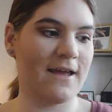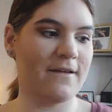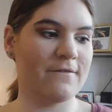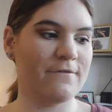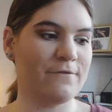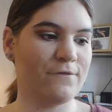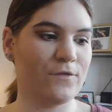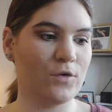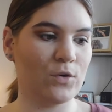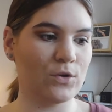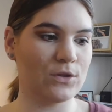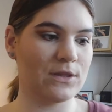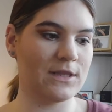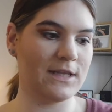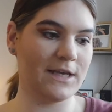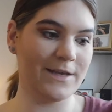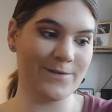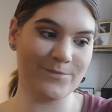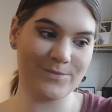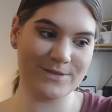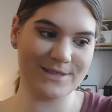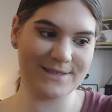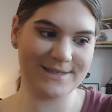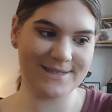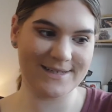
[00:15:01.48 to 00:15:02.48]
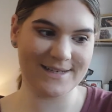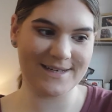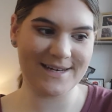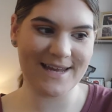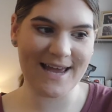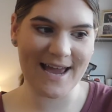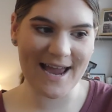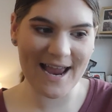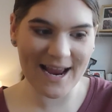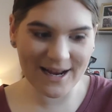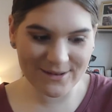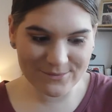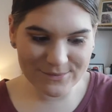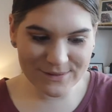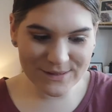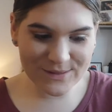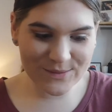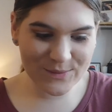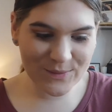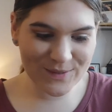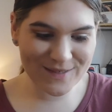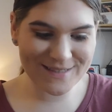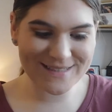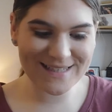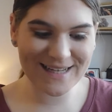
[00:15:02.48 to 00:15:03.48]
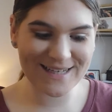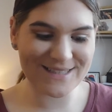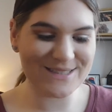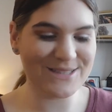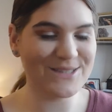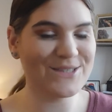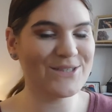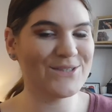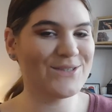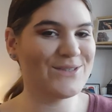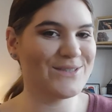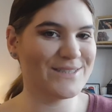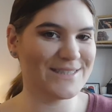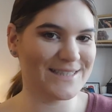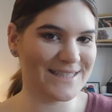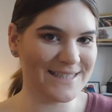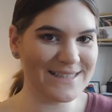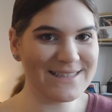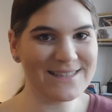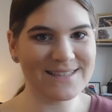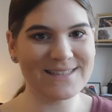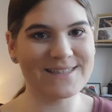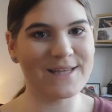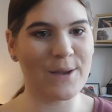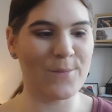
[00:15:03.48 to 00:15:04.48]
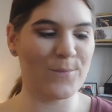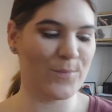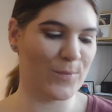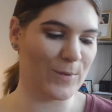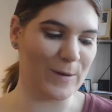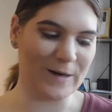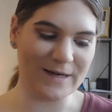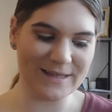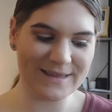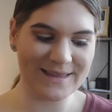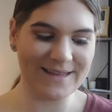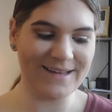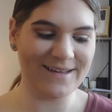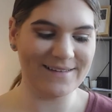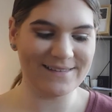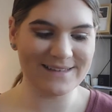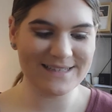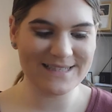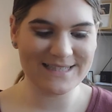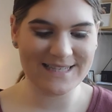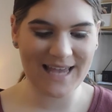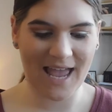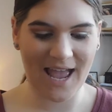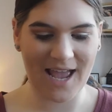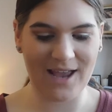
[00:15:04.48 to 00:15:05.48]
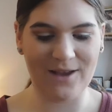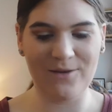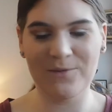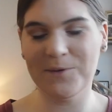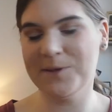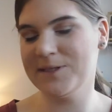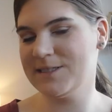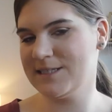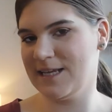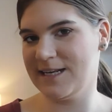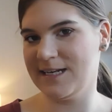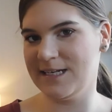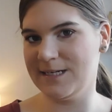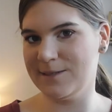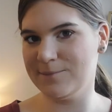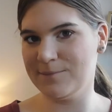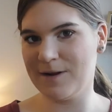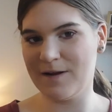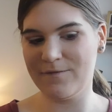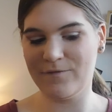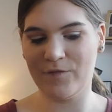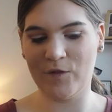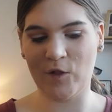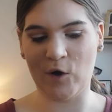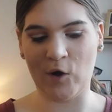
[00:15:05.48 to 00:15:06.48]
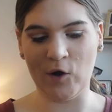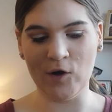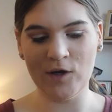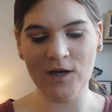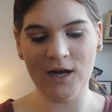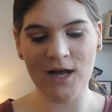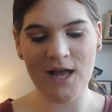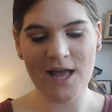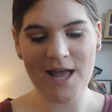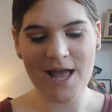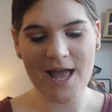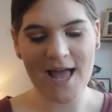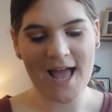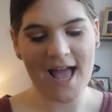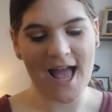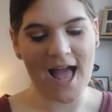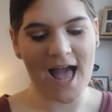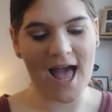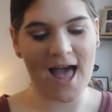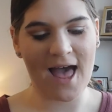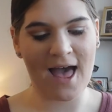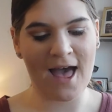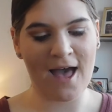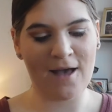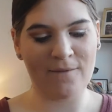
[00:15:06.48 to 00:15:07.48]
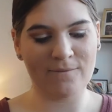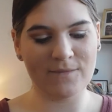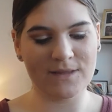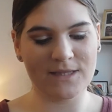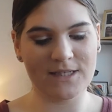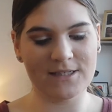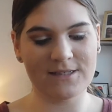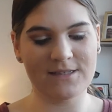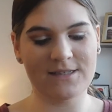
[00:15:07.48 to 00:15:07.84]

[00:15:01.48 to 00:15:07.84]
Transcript: and for lips today, I'm so excited to use this because I bought it the other day. You would have seen it in my vlog. The